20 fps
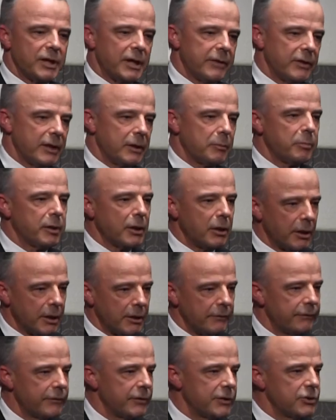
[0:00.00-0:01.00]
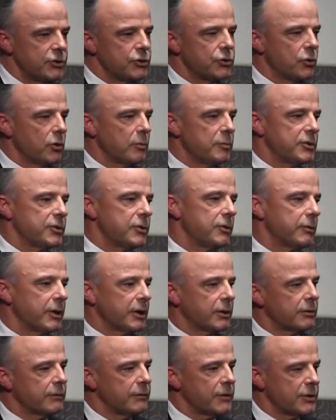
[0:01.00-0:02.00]
having applied for this job as
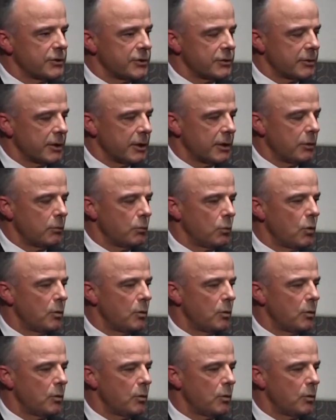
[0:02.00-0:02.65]
Director of the Australian